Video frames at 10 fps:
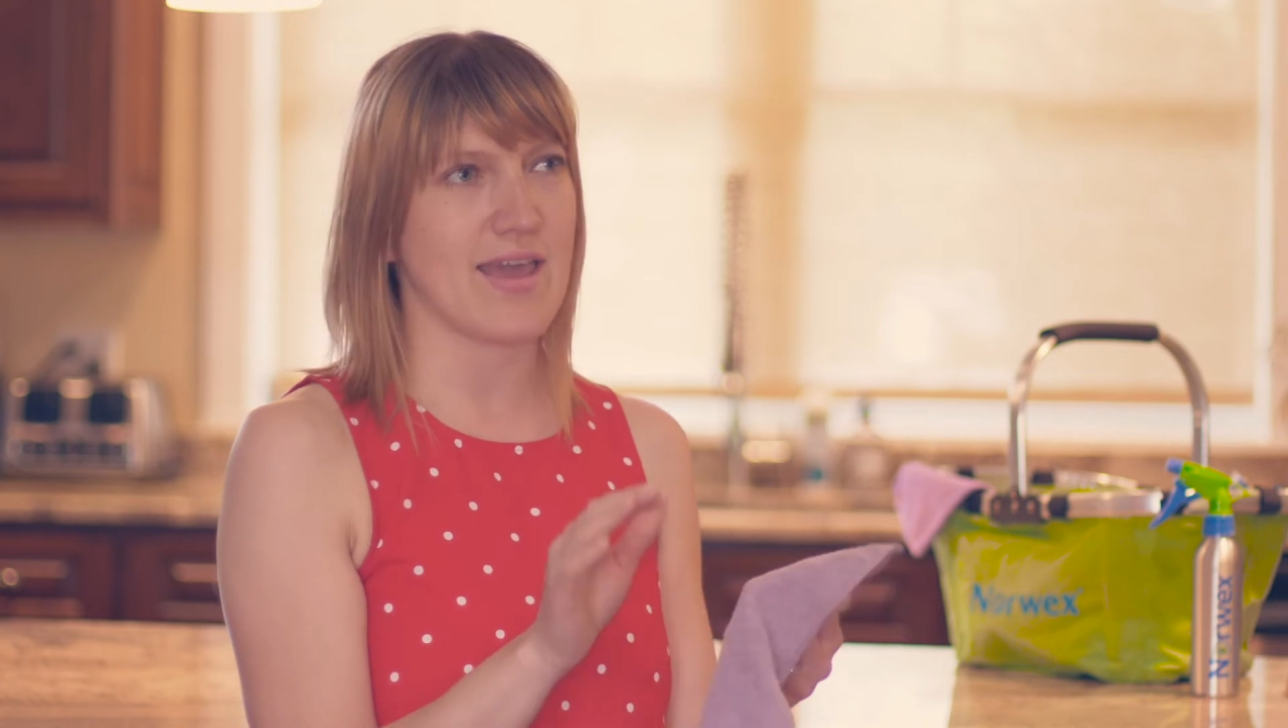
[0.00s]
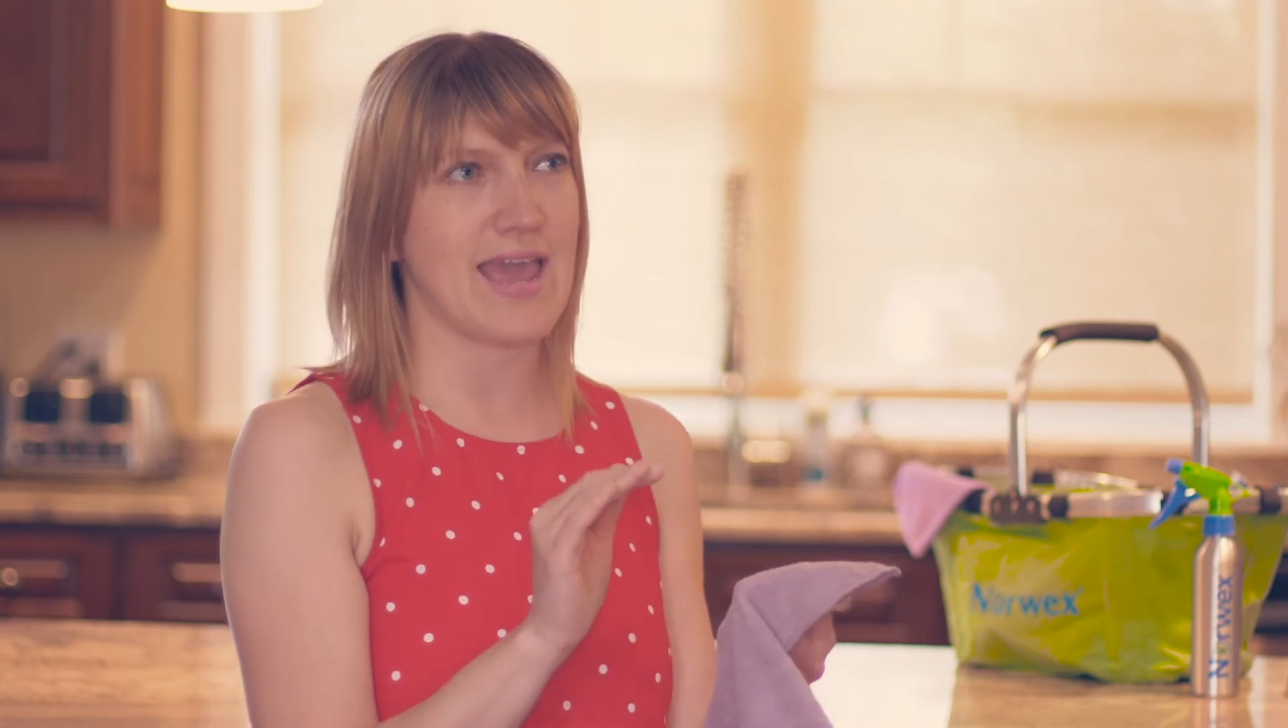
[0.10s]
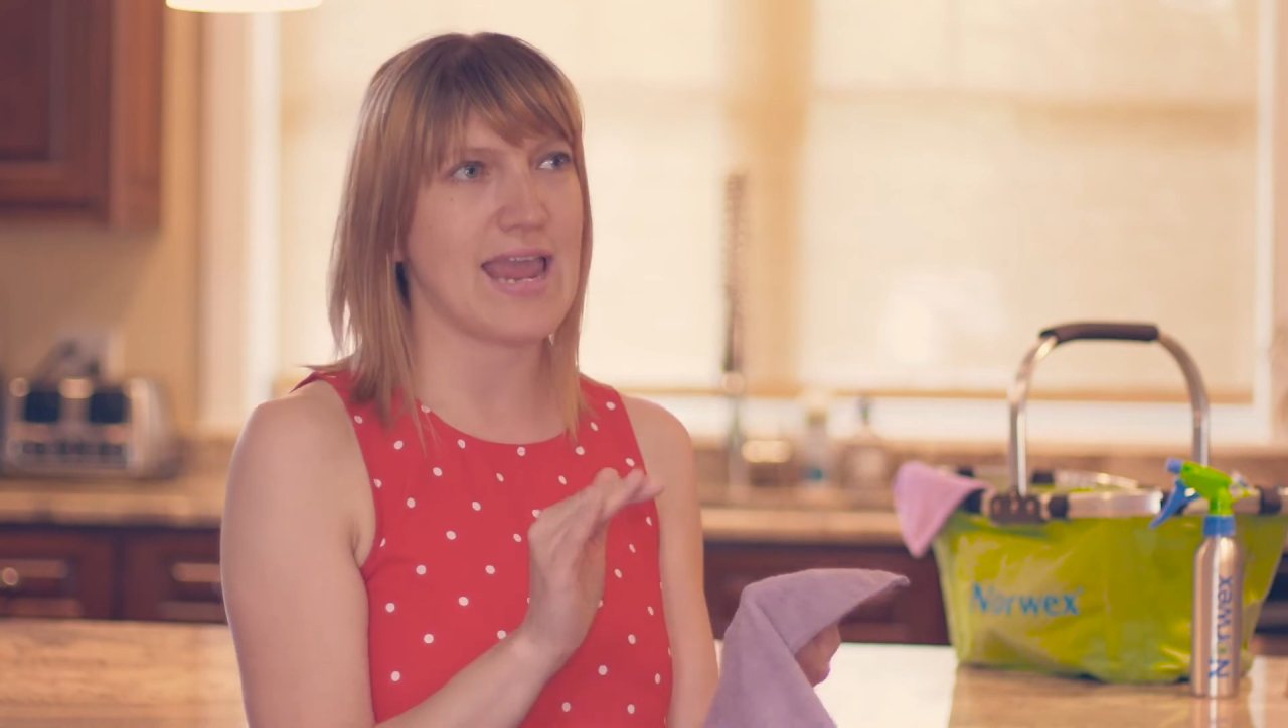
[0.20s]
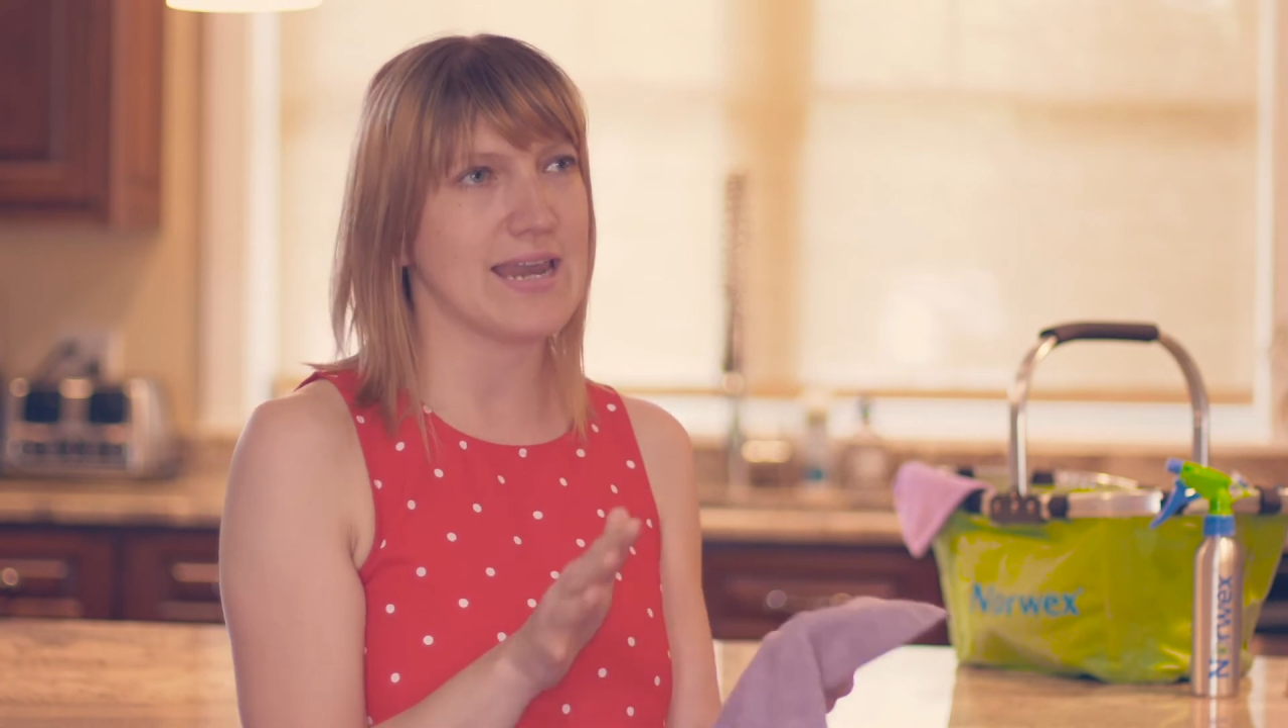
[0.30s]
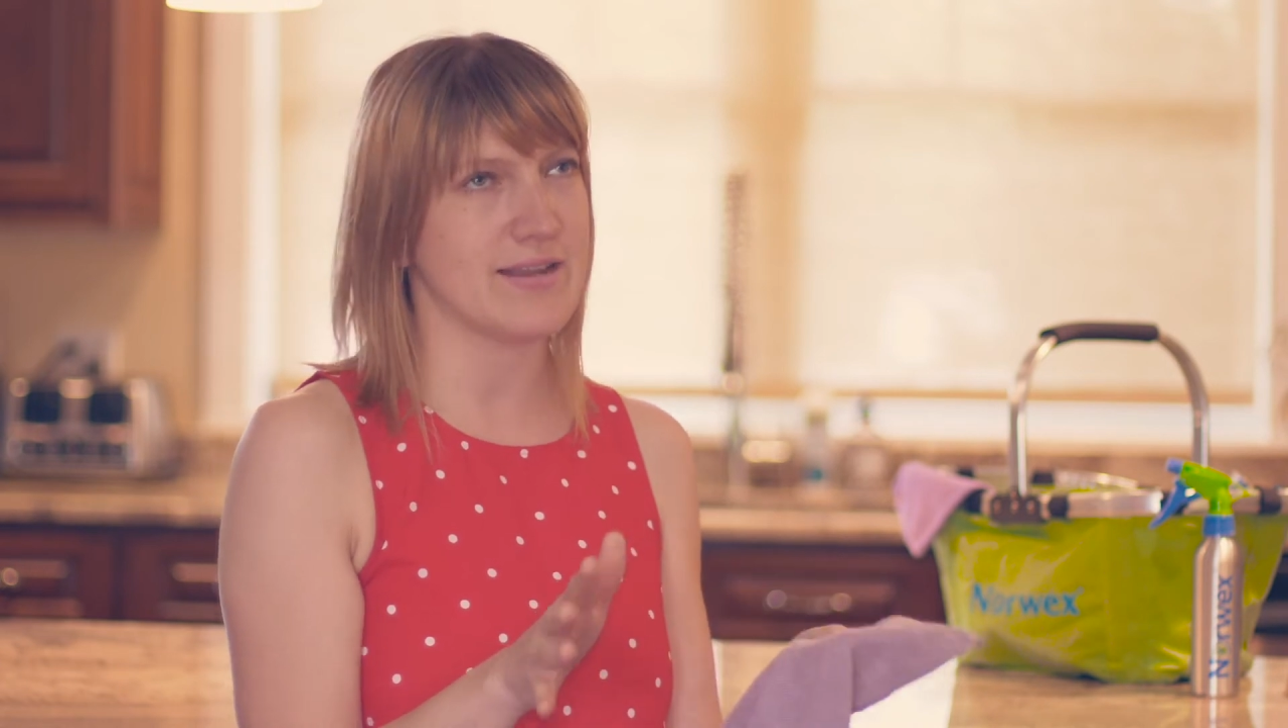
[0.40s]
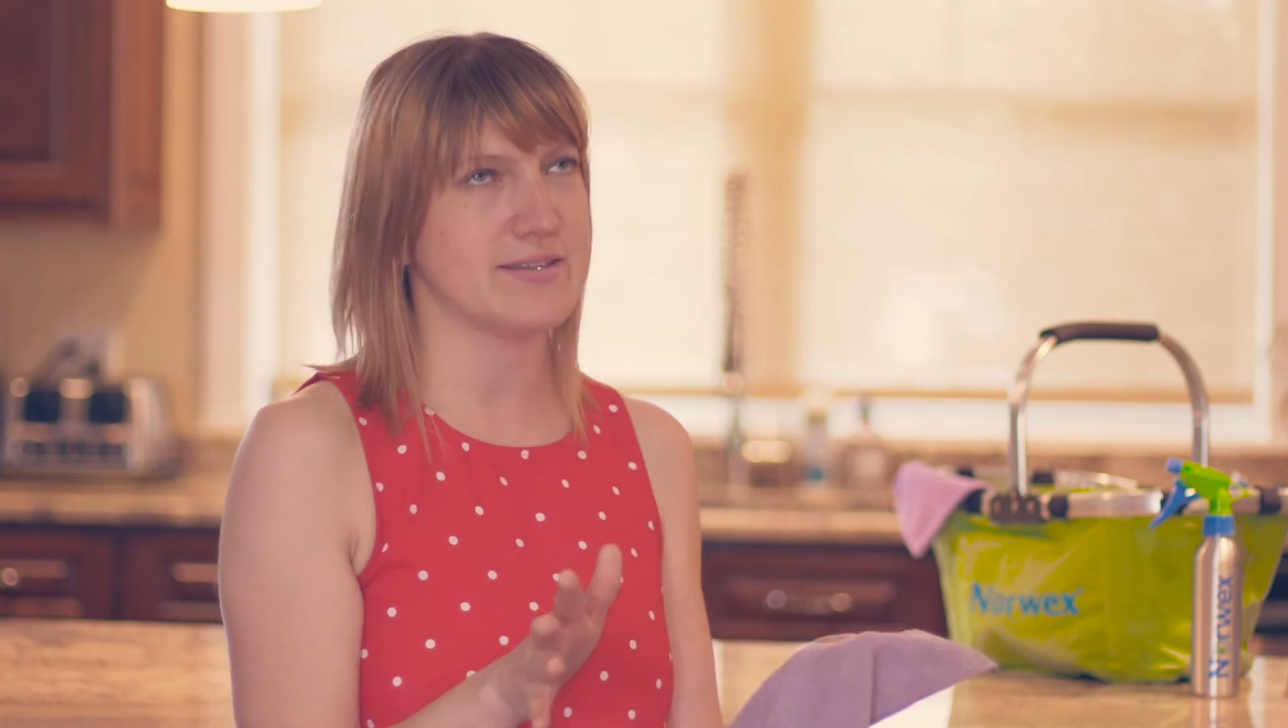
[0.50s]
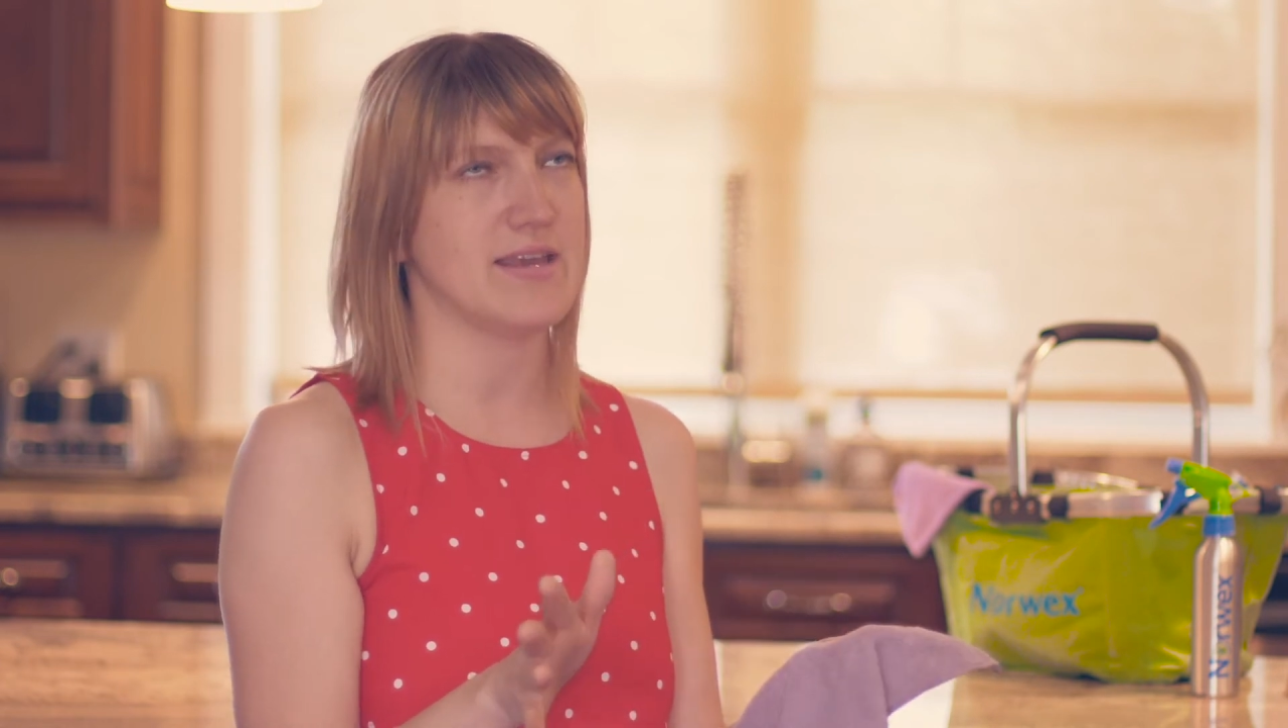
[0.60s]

hated